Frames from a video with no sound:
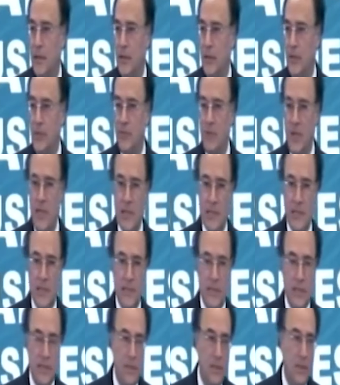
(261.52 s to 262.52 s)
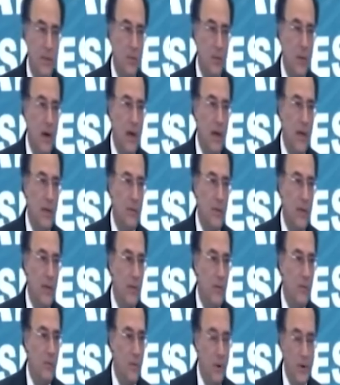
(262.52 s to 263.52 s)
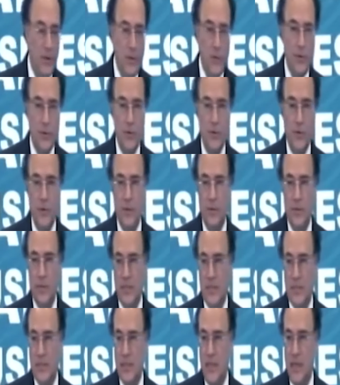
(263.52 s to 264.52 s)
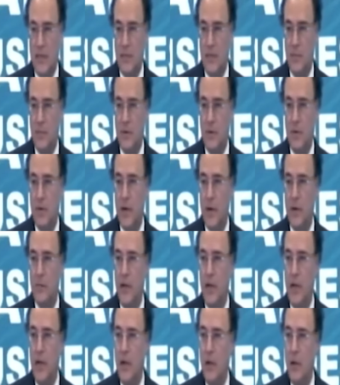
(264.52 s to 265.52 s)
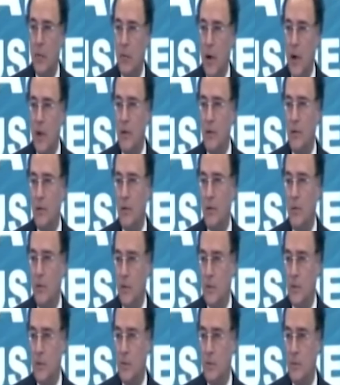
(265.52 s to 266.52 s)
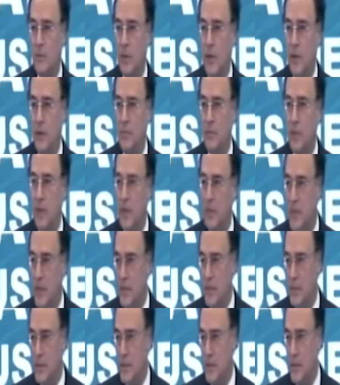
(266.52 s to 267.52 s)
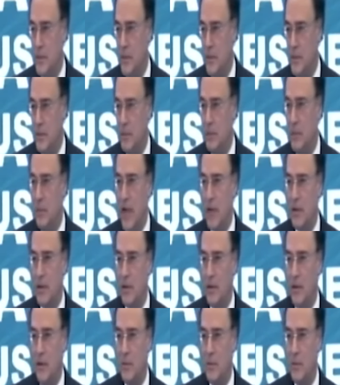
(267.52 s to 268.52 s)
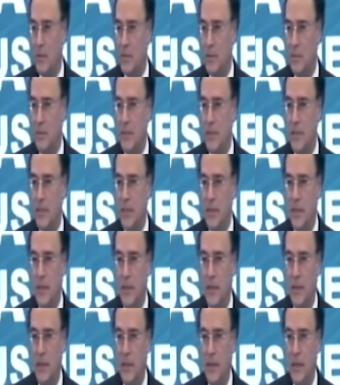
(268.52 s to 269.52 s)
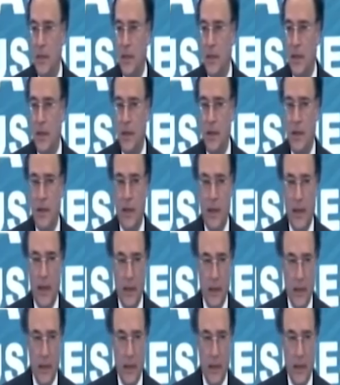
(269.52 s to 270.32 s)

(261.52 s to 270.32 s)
reasons why we wanted to go into this extended program. One was to bring permanence to the macroeconomic stability, and I